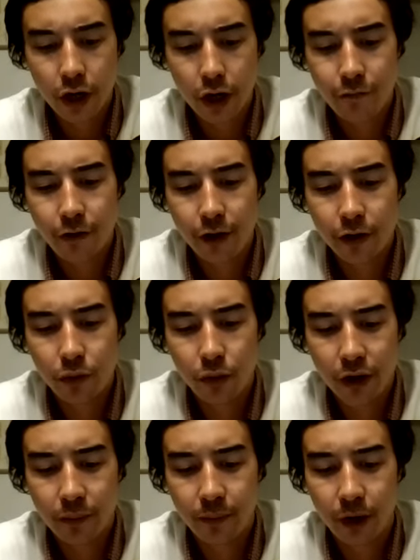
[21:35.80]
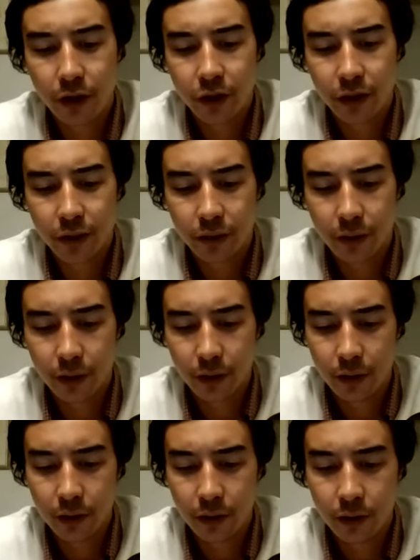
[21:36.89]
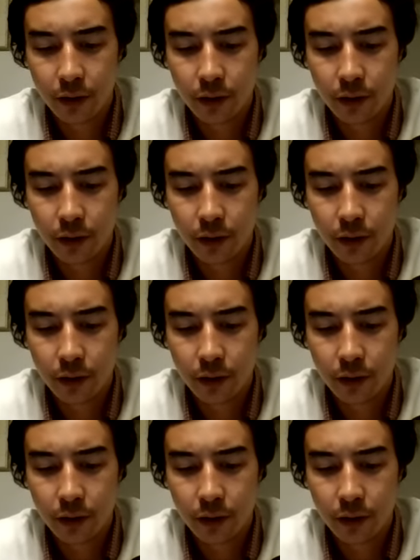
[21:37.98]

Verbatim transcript: you're trying to find a way to budget the